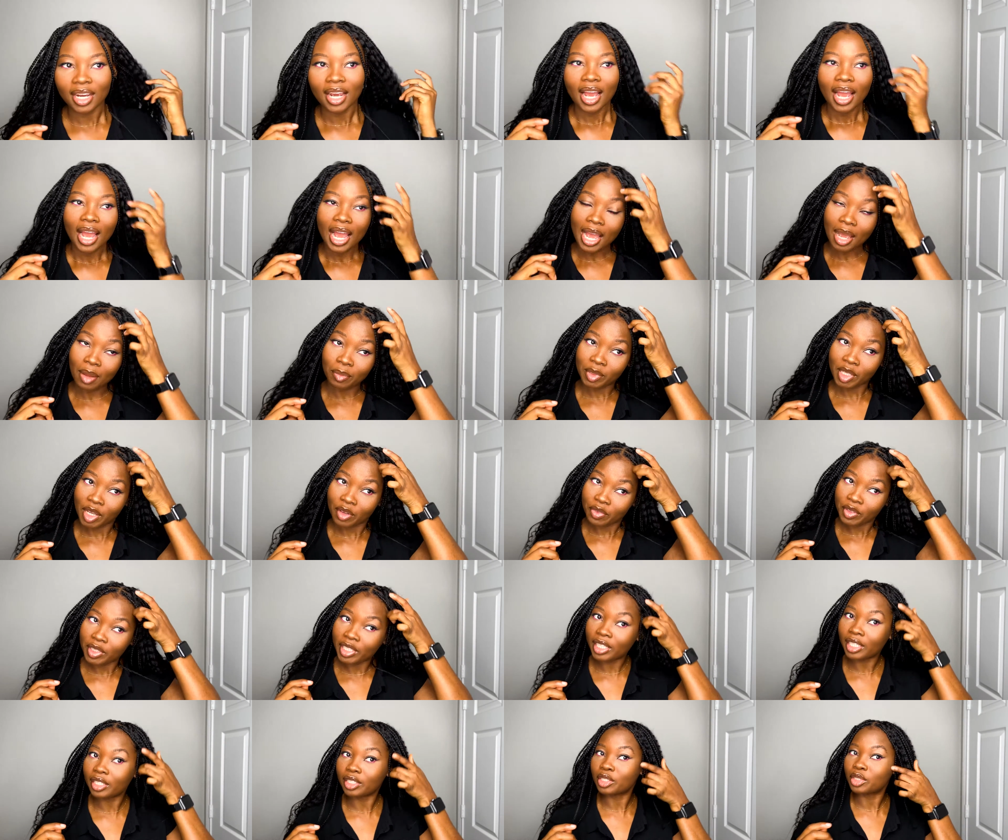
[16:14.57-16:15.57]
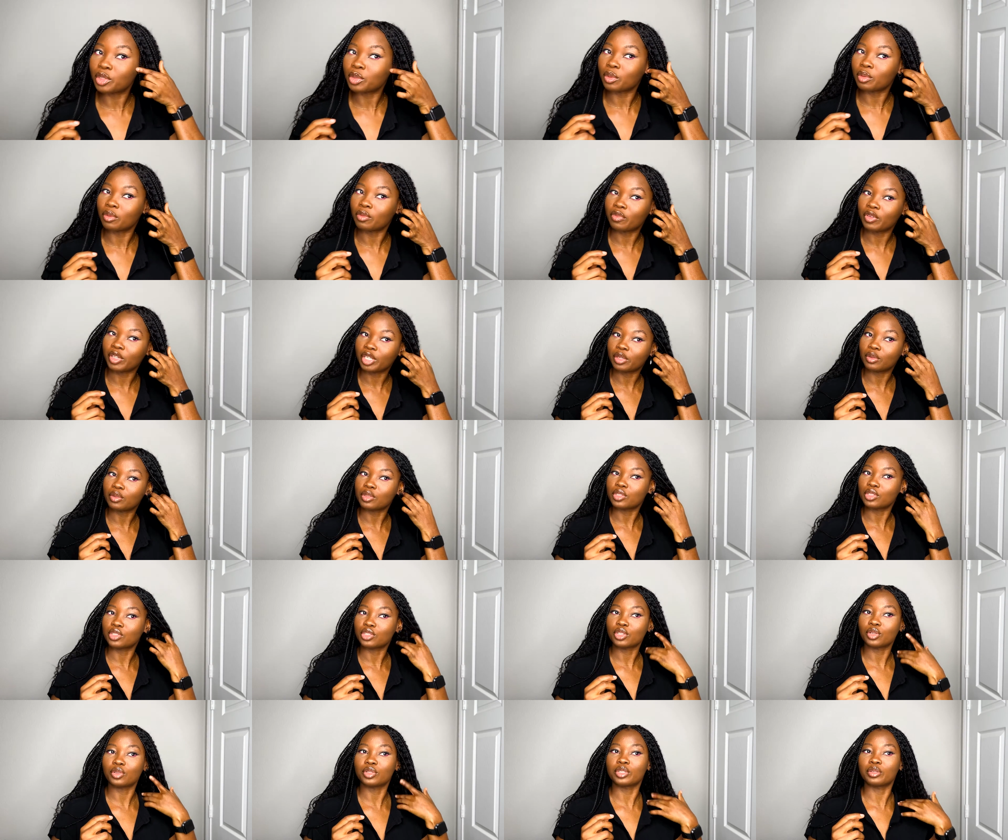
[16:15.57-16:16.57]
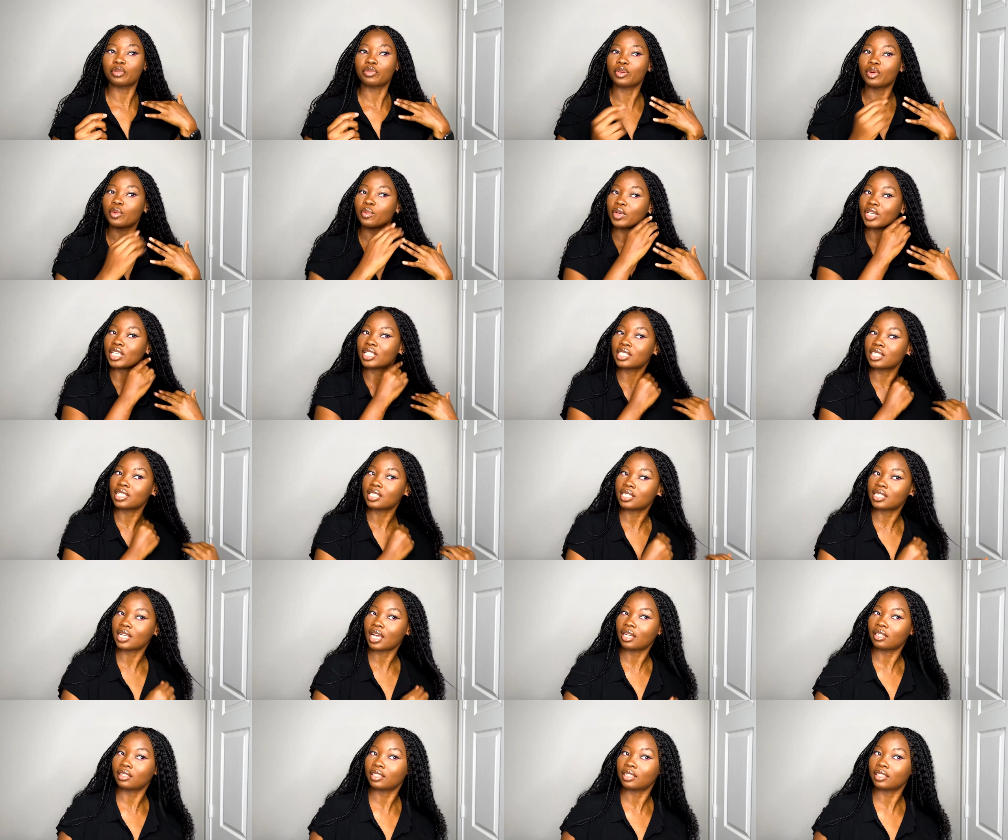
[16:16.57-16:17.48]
I'm definitely gonna do a video to show different ways to style the